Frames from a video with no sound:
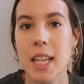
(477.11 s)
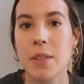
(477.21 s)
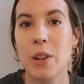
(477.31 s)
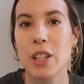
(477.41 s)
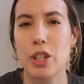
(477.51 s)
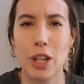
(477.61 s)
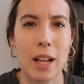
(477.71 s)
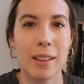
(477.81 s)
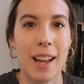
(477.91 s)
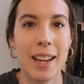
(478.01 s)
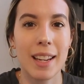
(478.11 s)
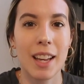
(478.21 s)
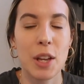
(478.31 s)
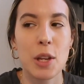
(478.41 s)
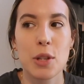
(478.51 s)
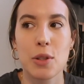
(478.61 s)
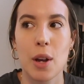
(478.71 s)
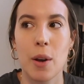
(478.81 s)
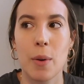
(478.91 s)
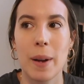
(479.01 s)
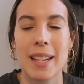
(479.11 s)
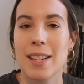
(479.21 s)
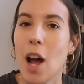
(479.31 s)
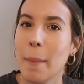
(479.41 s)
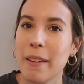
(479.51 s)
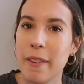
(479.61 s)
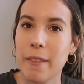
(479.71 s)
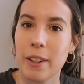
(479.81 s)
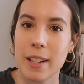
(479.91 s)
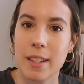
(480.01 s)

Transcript: is very gel-like, so it's not my favorite